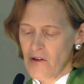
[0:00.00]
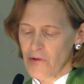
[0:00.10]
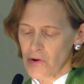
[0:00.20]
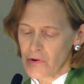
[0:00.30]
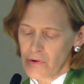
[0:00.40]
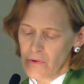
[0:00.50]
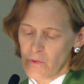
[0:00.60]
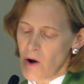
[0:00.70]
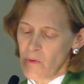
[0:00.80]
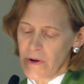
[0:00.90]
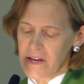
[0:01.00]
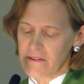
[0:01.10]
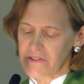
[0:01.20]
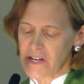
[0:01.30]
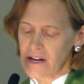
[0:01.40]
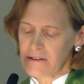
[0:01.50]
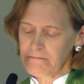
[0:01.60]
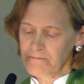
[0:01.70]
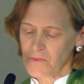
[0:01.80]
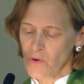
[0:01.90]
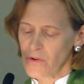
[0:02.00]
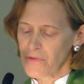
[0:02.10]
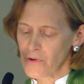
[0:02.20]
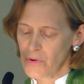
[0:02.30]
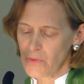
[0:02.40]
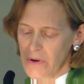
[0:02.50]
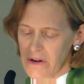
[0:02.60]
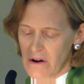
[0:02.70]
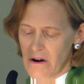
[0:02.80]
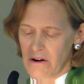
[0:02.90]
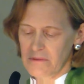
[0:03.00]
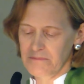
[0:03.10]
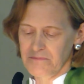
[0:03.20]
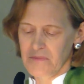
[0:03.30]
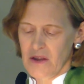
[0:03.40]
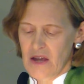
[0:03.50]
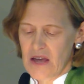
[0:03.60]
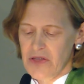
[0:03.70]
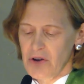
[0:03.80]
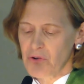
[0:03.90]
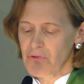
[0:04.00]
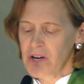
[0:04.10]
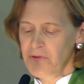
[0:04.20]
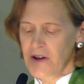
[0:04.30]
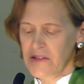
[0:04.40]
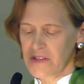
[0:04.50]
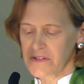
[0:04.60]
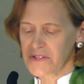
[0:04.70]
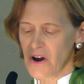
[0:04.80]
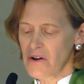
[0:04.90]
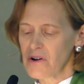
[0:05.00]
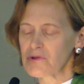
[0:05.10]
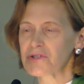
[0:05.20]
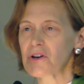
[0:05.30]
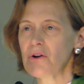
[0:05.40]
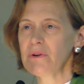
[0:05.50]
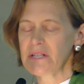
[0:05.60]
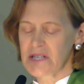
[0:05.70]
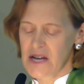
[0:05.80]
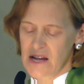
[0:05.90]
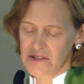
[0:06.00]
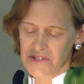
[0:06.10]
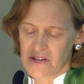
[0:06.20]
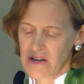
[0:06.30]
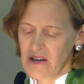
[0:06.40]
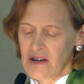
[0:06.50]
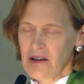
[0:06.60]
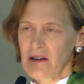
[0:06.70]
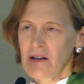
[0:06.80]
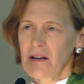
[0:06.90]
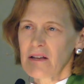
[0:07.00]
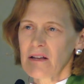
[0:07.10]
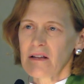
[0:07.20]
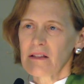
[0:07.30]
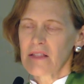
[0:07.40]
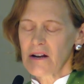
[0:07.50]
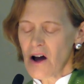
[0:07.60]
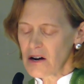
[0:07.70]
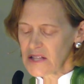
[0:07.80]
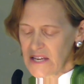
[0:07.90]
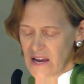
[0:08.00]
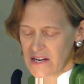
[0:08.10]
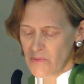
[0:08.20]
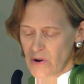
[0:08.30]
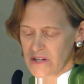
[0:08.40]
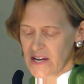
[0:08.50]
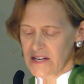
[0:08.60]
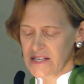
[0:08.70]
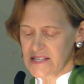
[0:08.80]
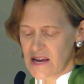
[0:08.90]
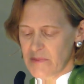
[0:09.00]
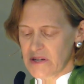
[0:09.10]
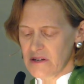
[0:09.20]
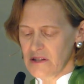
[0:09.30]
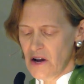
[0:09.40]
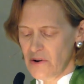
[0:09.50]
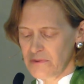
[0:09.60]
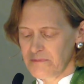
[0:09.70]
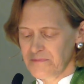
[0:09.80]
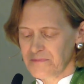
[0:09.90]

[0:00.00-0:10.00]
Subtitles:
for what we have done or for who we are? The grief and the sorrow so intense that hardly anyone can examine it alone.